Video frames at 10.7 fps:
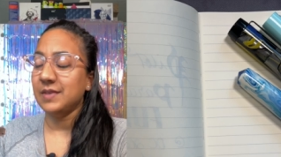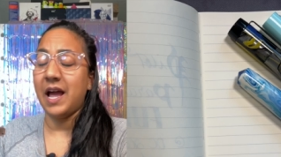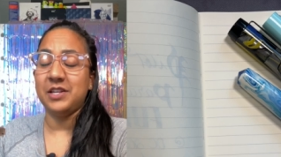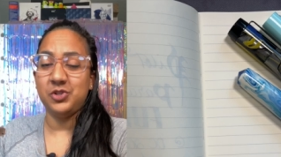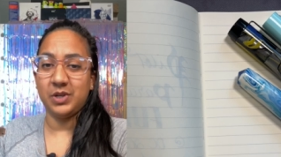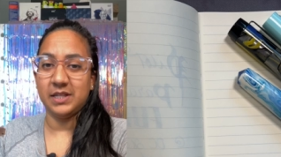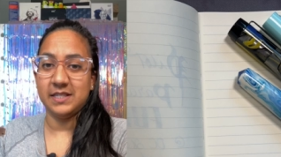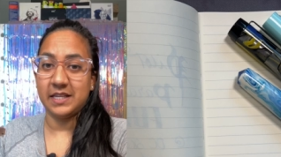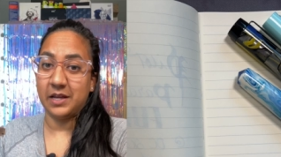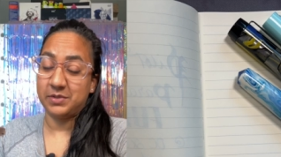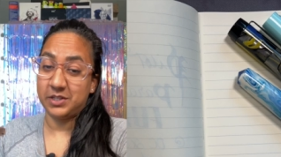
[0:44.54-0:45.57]
as you can
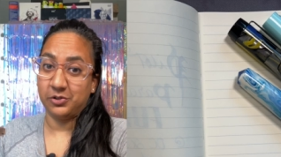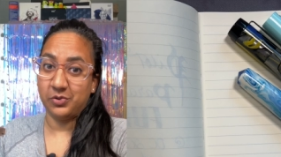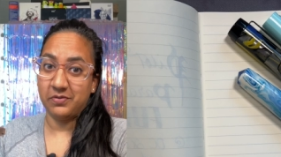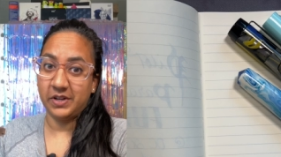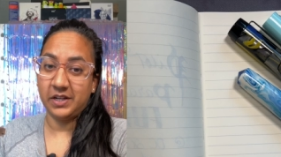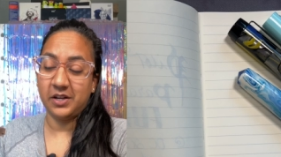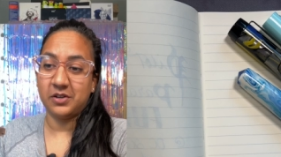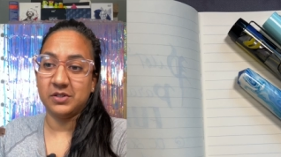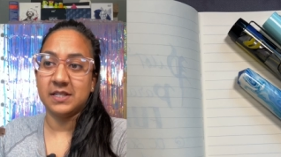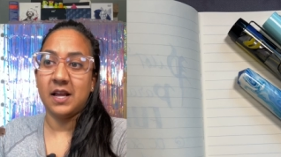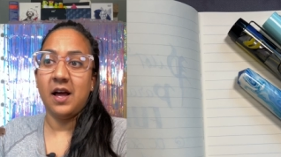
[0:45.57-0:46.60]
see, I'm still doing
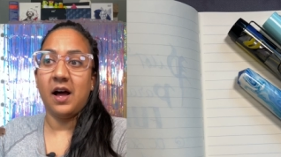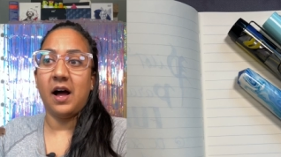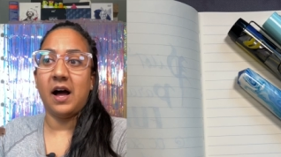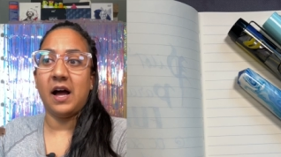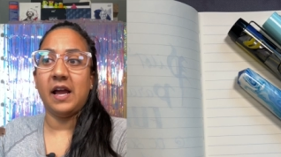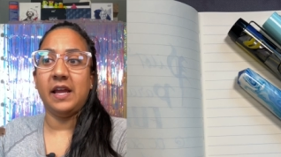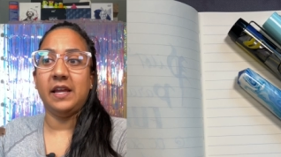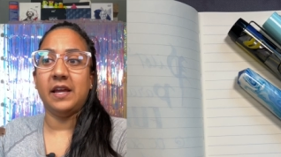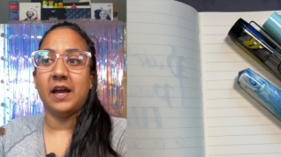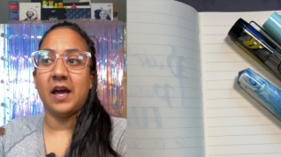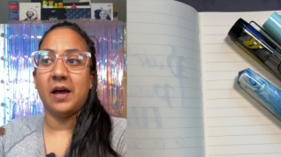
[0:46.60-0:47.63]
videos. I
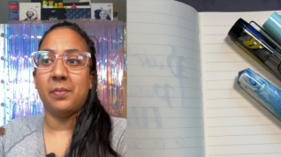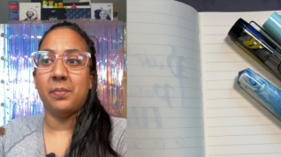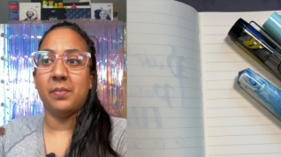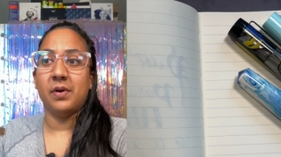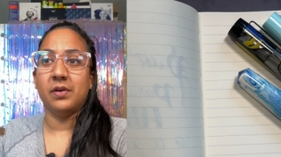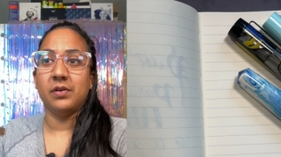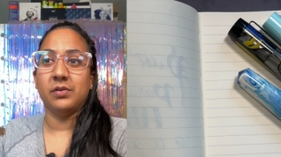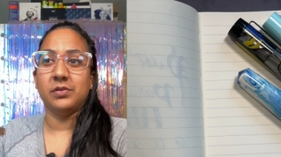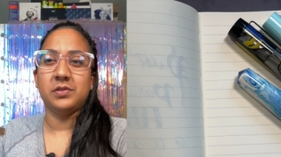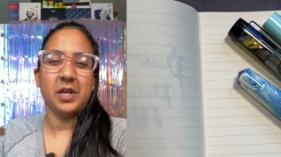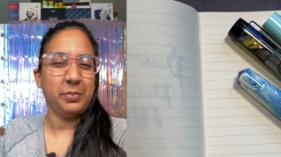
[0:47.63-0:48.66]
am
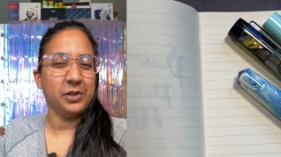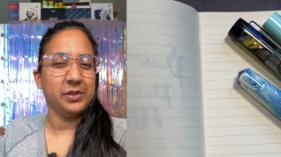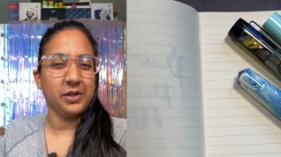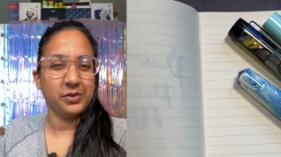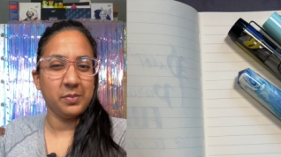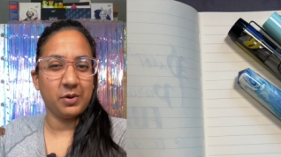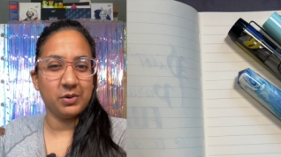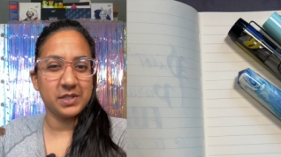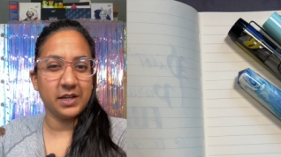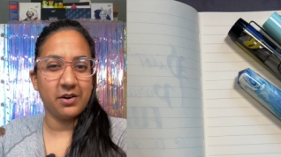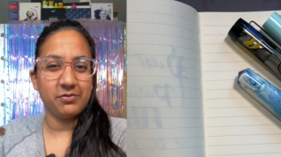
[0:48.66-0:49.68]
typically only
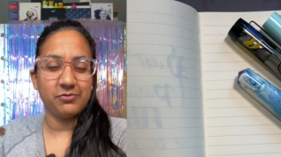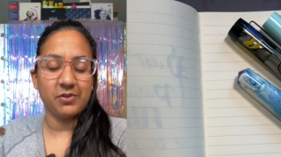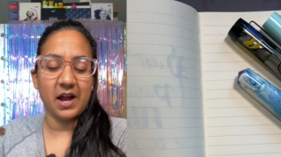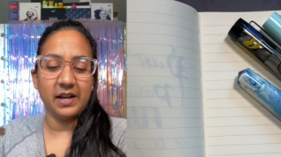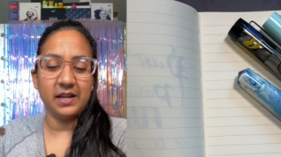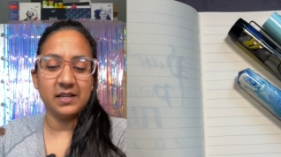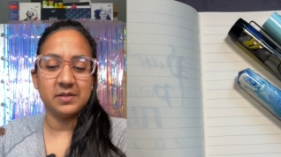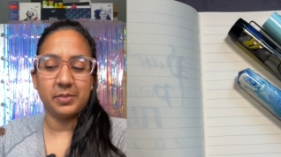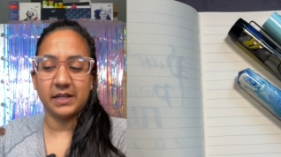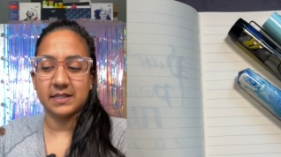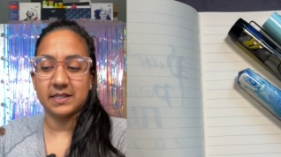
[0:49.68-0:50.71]
posting on Fridays,
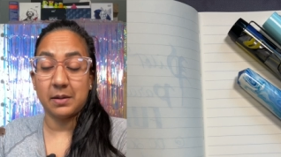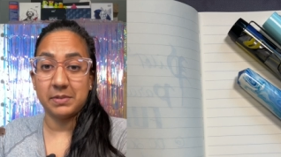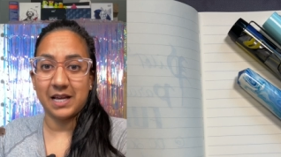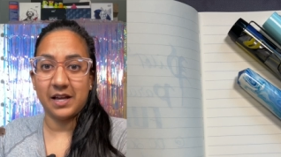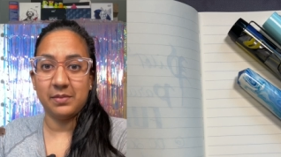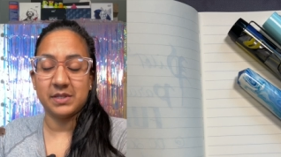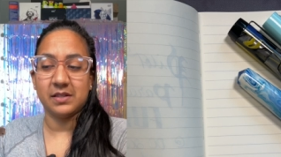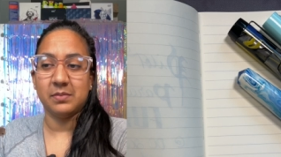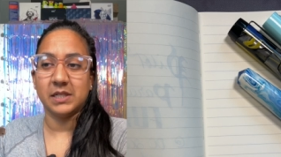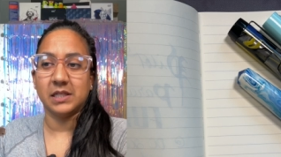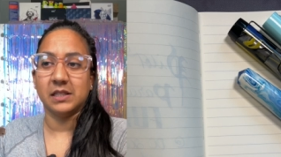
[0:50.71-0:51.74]
but sometimes in
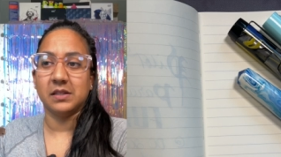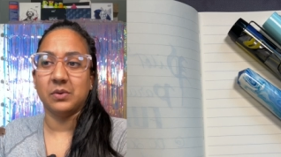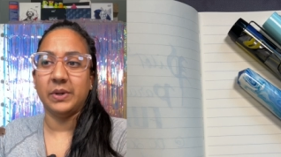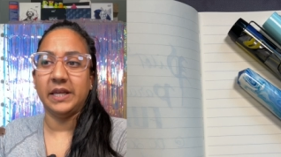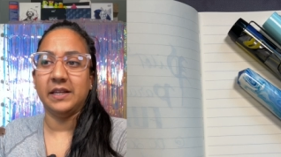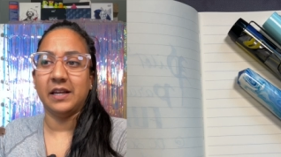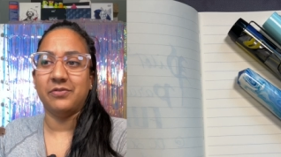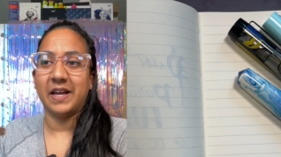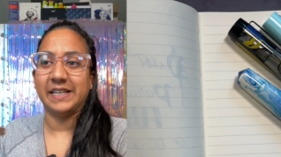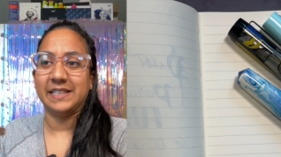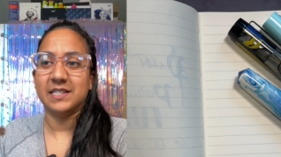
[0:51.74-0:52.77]
the middle of the week if
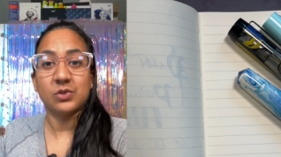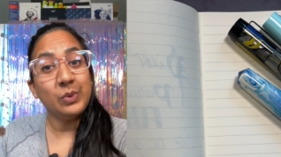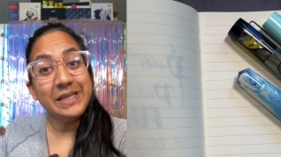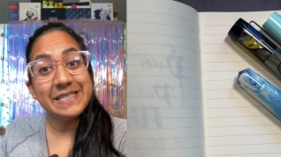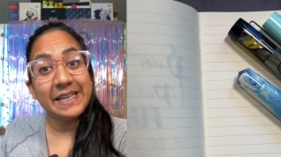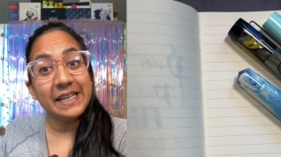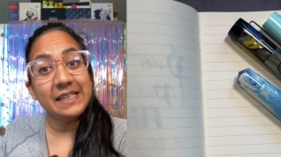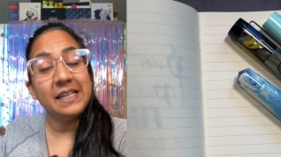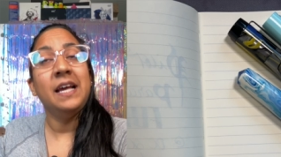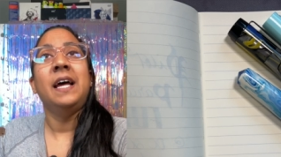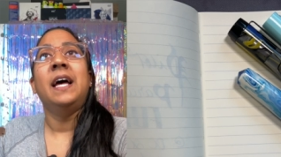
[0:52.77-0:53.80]
I can squeeze it in.
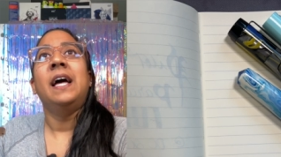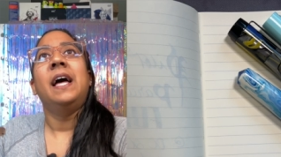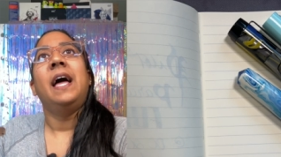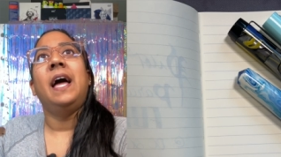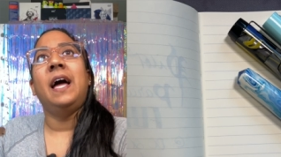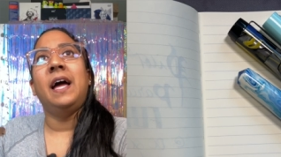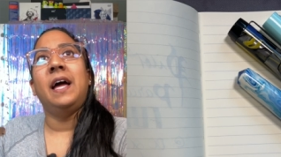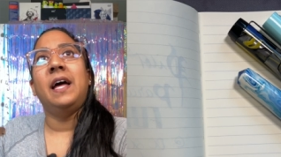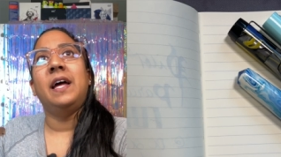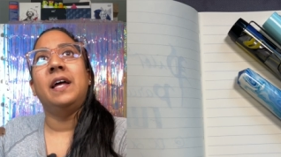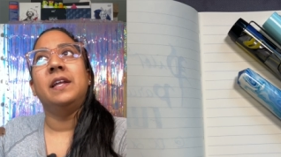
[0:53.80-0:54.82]

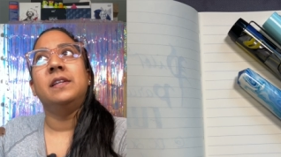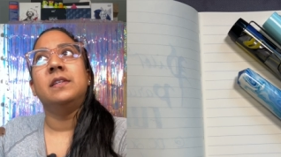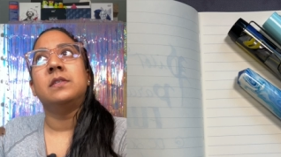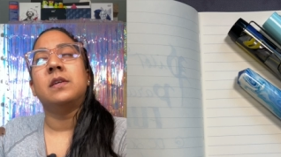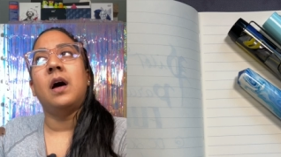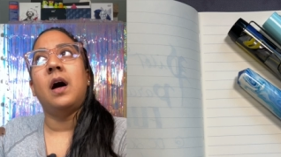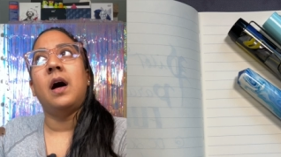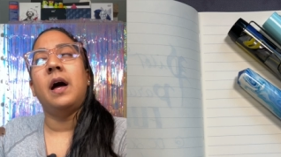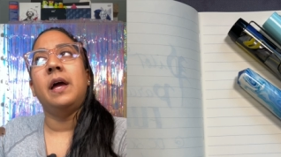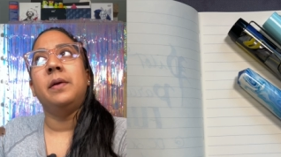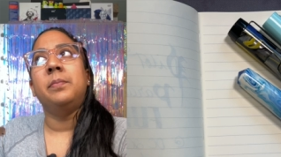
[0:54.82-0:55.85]
And
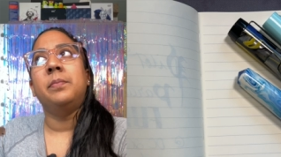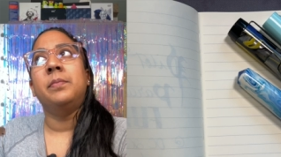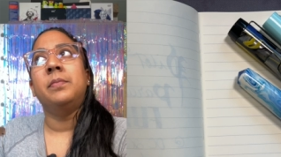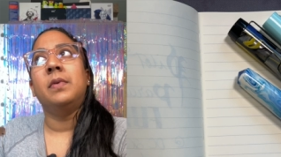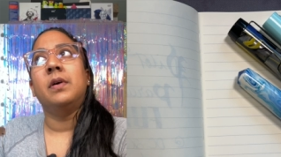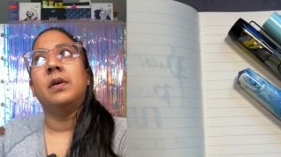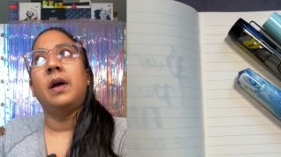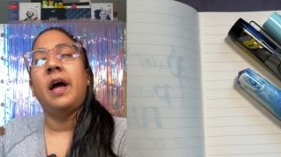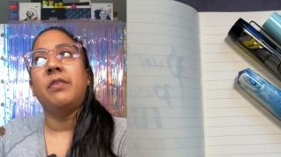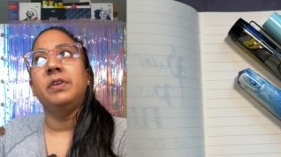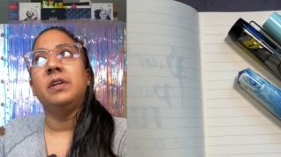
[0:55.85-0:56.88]
I'm
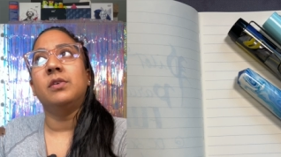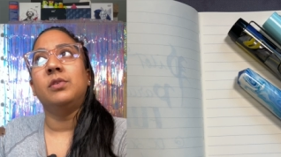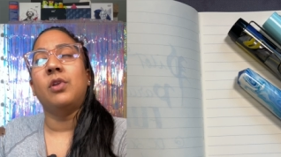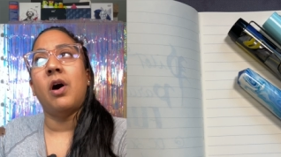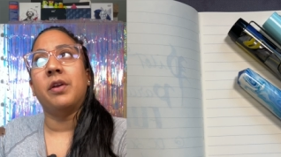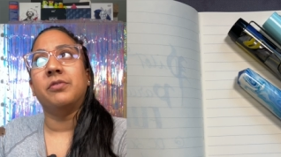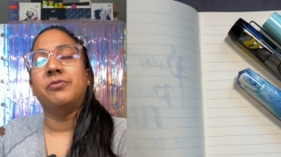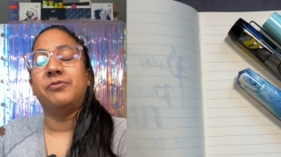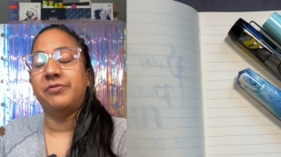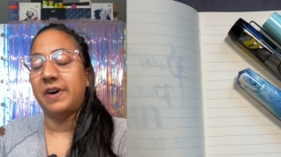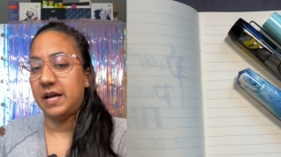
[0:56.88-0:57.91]
having a lot of
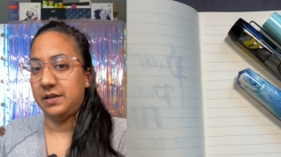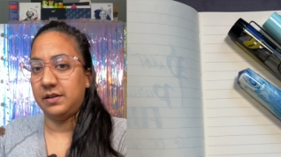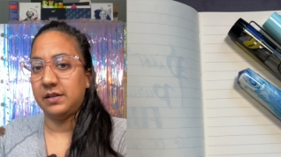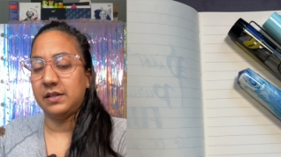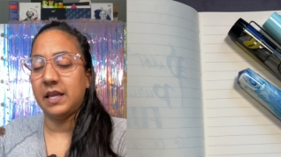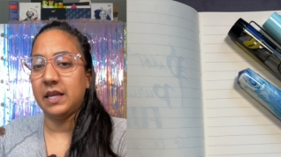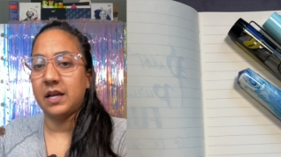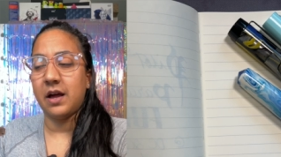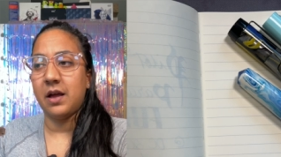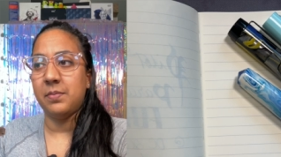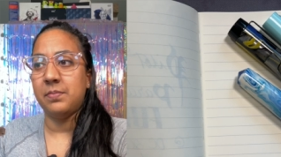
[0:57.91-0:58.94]
fun. Like,
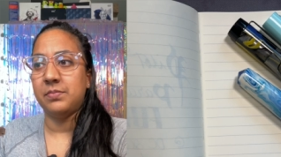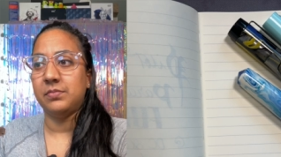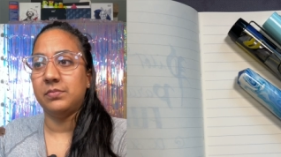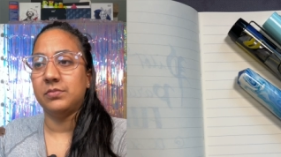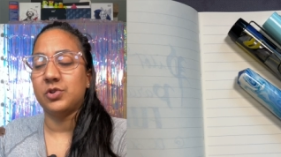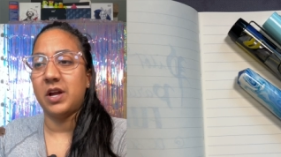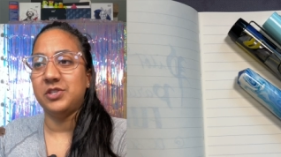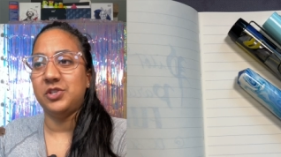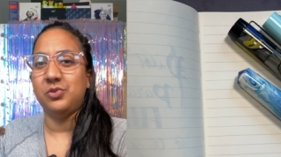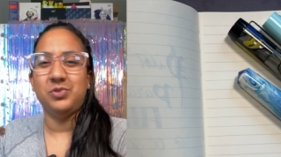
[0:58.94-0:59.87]
I'm trying to do